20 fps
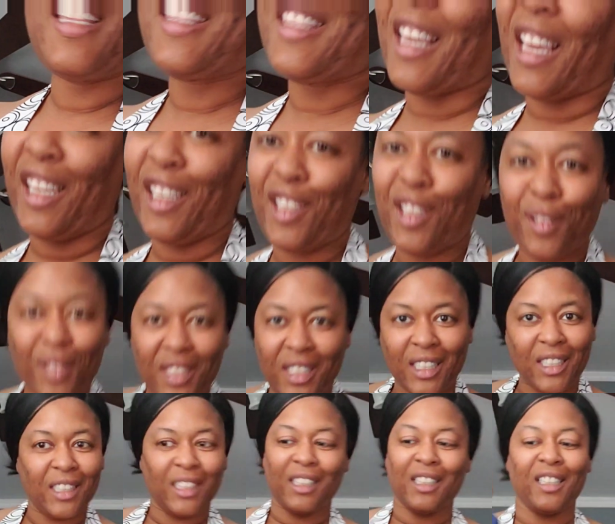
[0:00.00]
Thank you,
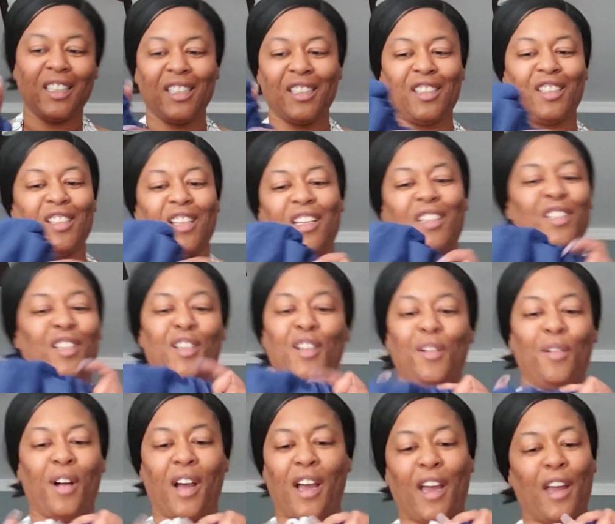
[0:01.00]
Suz. You
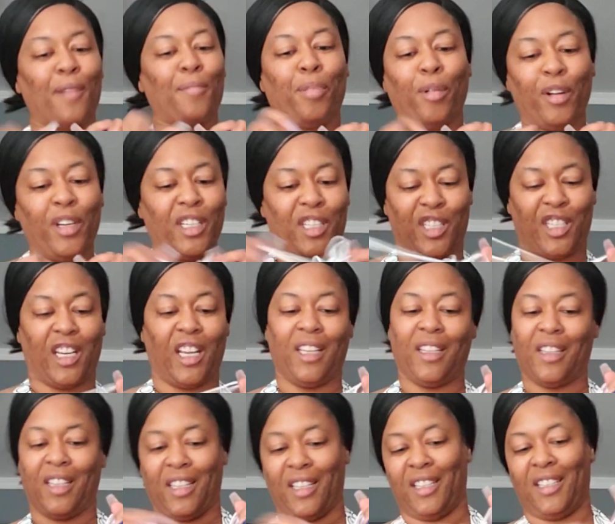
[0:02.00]
know I
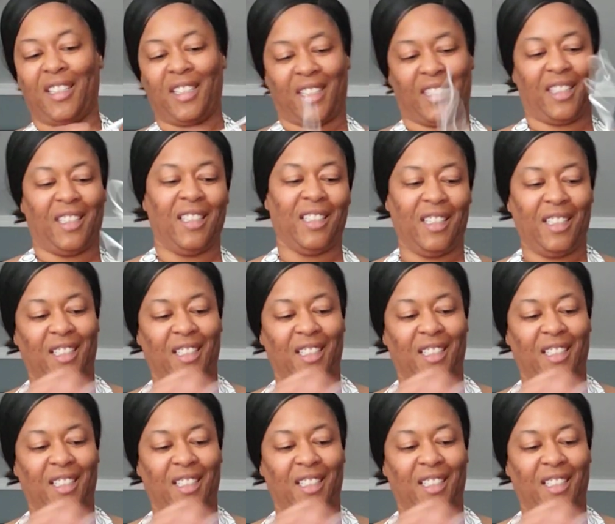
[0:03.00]
appreciate this.